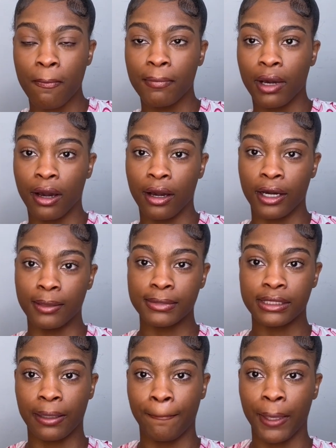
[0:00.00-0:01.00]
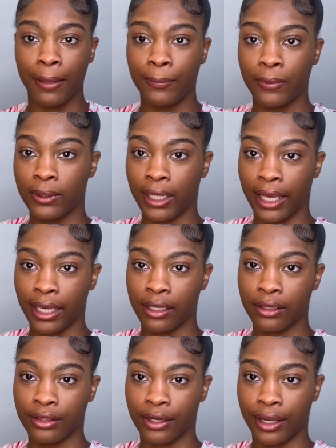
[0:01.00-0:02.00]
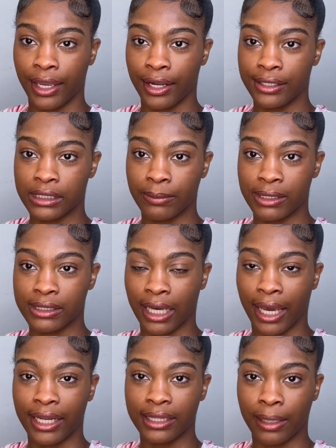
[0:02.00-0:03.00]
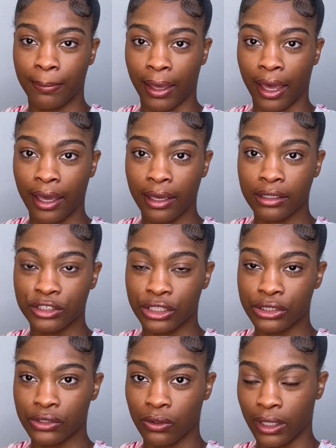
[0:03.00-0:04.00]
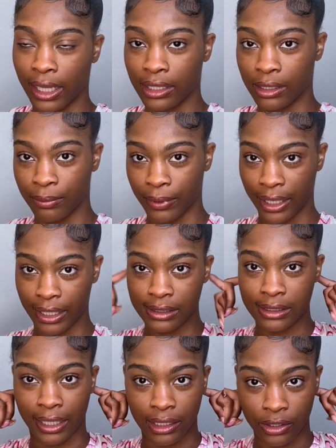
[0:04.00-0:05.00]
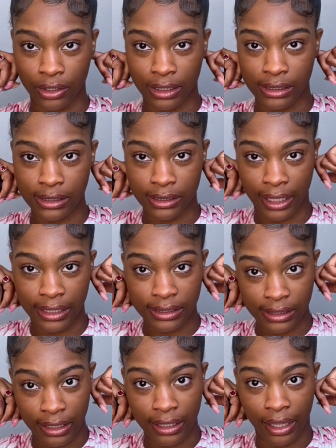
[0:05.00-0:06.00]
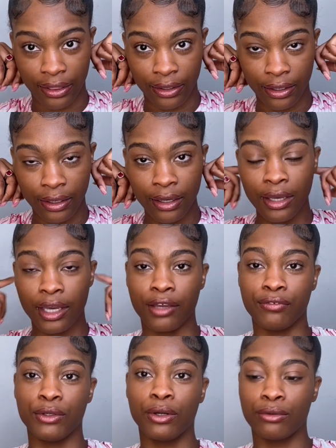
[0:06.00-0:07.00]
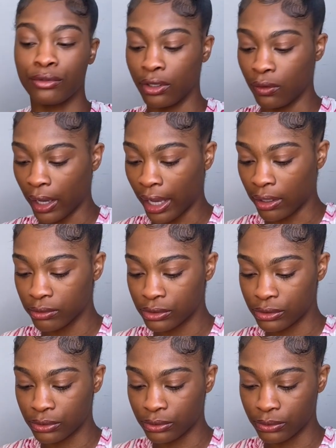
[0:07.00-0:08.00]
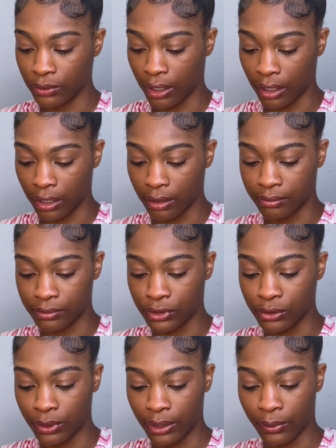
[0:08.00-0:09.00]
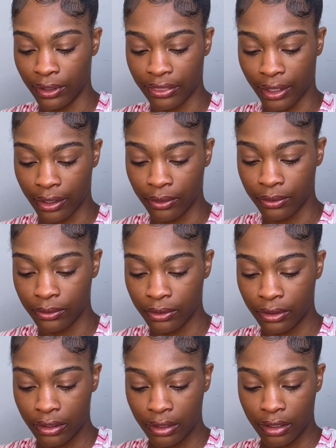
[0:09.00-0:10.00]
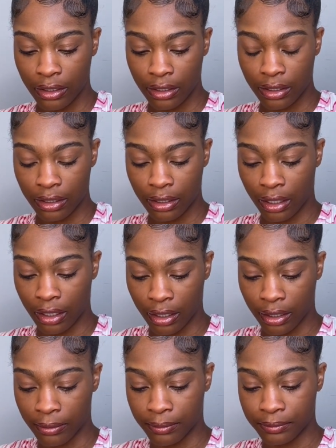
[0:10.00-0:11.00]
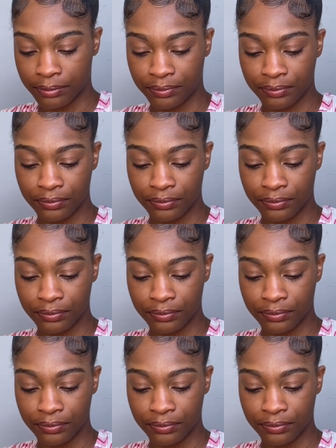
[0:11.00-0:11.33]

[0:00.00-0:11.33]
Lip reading: some people like their hair to be tied at the back just so like the braids like literally stay together. If you don't know how to do it without adding